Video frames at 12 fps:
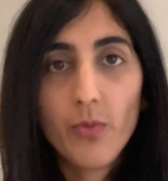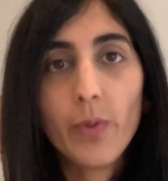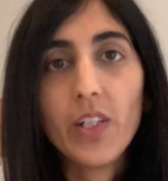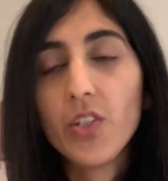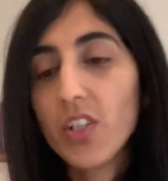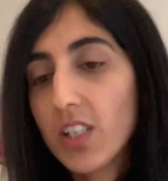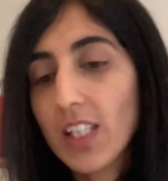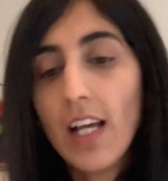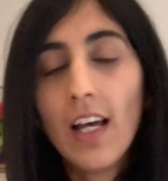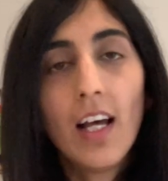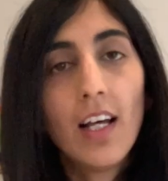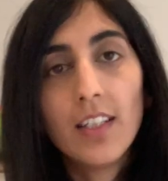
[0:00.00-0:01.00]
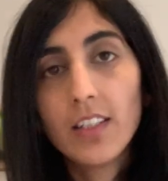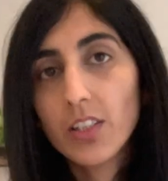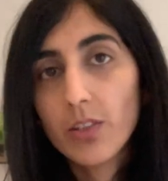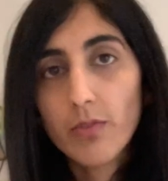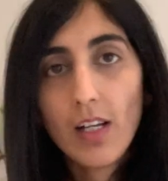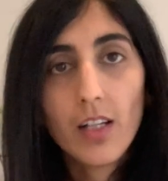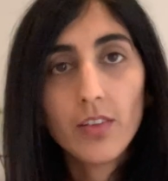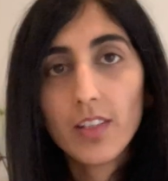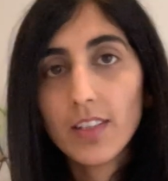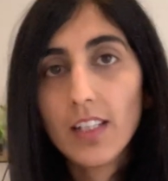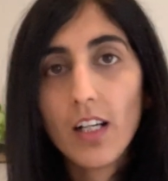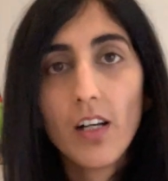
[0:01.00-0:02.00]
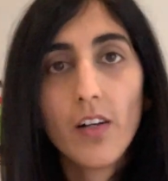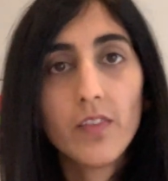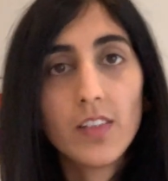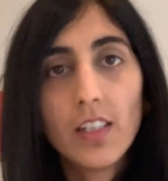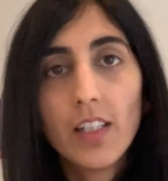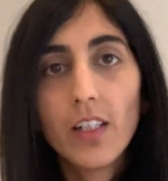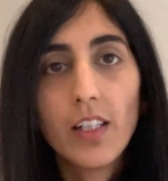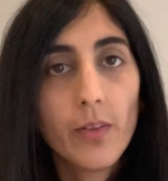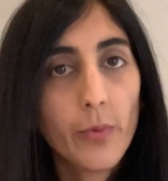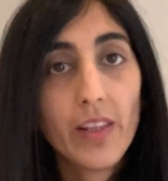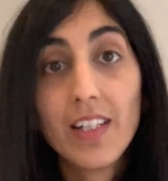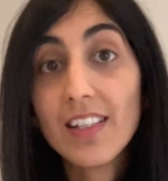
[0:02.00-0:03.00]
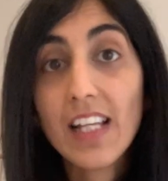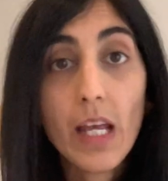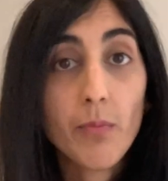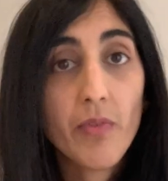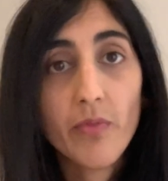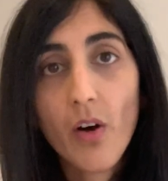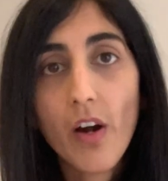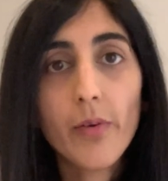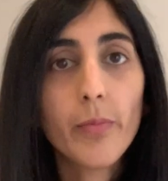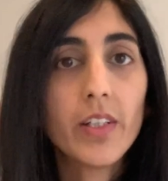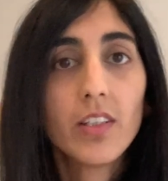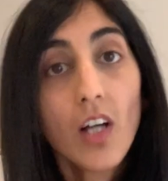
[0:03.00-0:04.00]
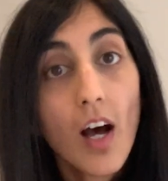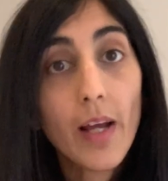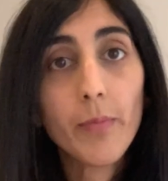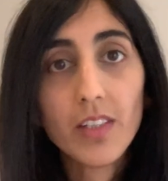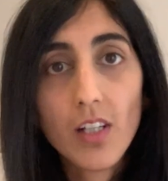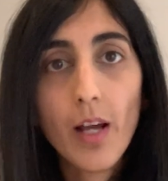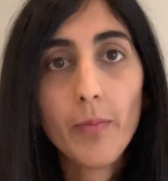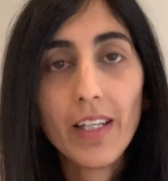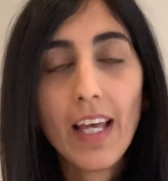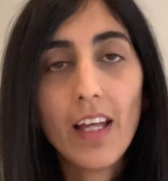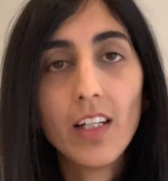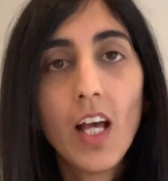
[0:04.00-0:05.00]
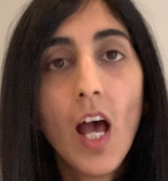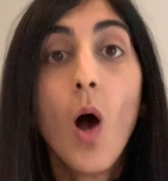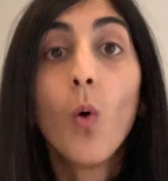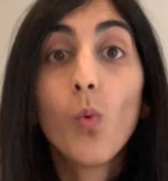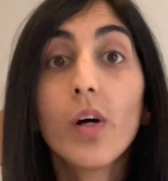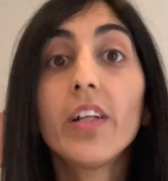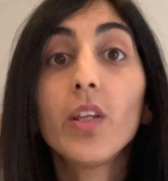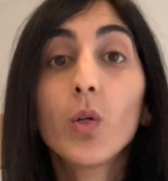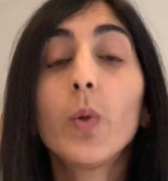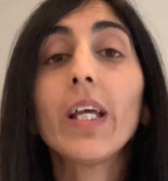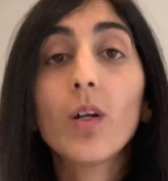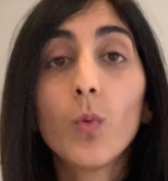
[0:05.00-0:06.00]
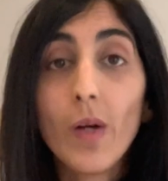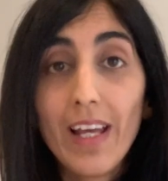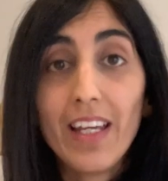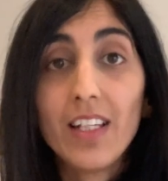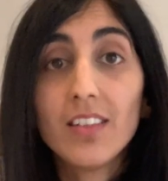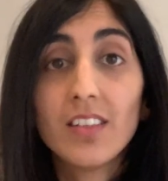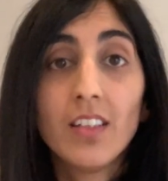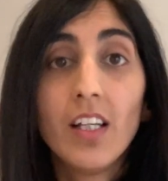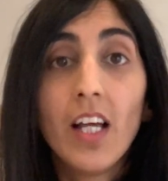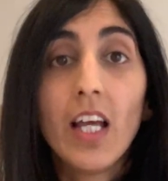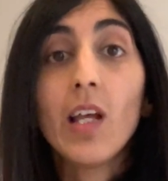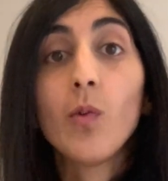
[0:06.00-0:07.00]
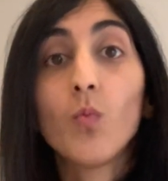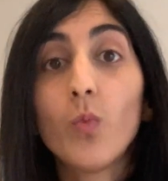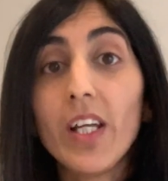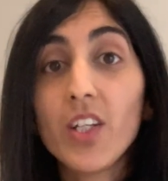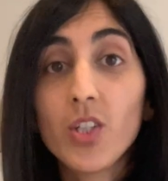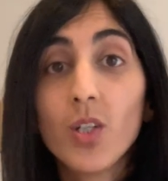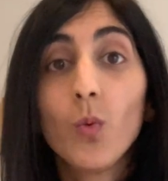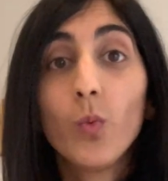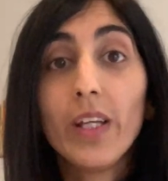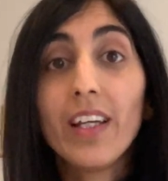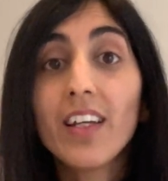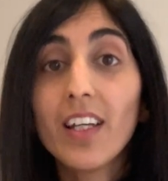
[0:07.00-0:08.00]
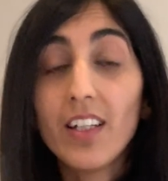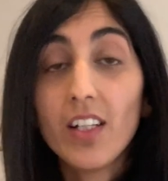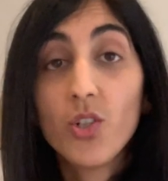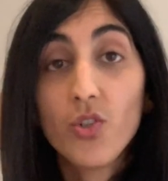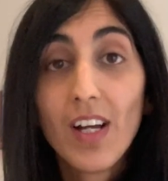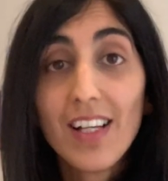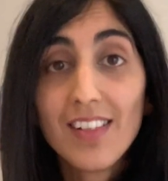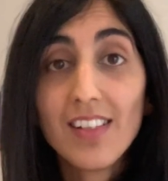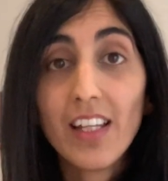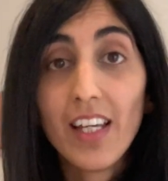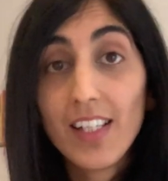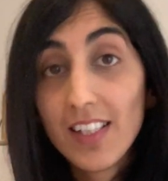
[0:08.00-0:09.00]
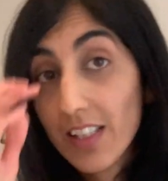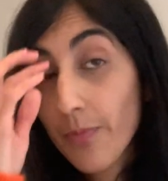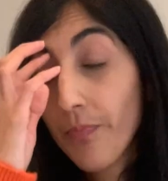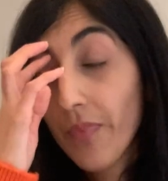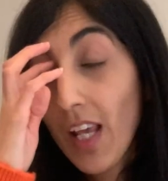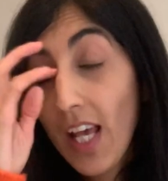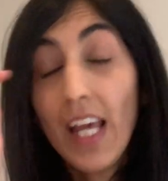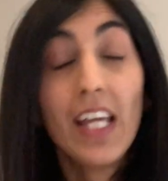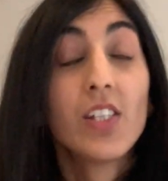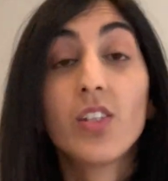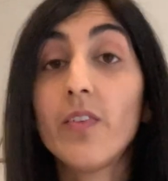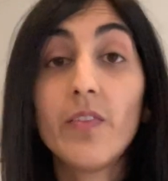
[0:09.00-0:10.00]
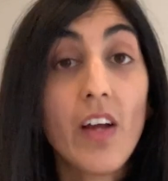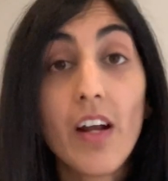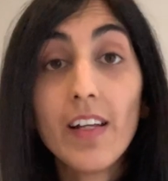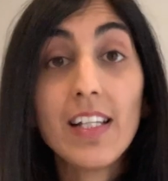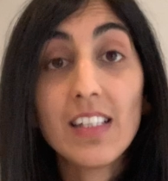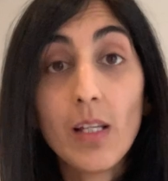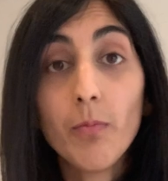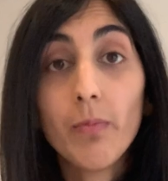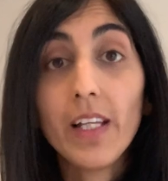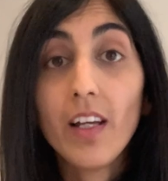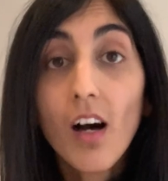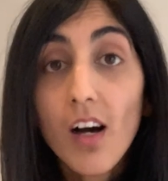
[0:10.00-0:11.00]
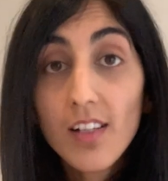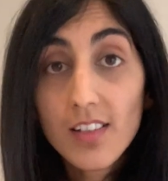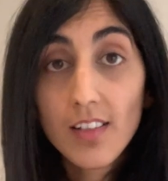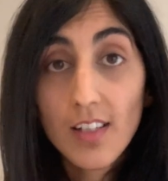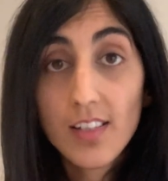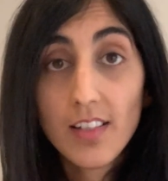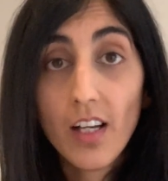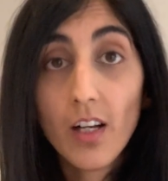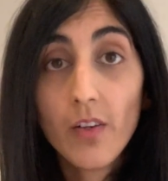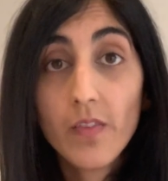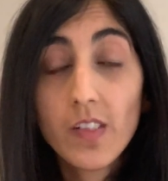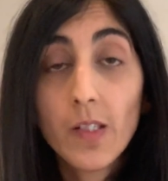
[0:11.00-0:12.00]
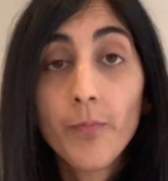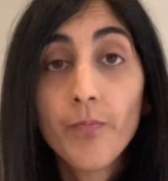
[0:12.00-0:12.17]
if we just surround ourselves with the same environment time and time again. One of the quick ways in which we can address this is to very simply ask ourselves,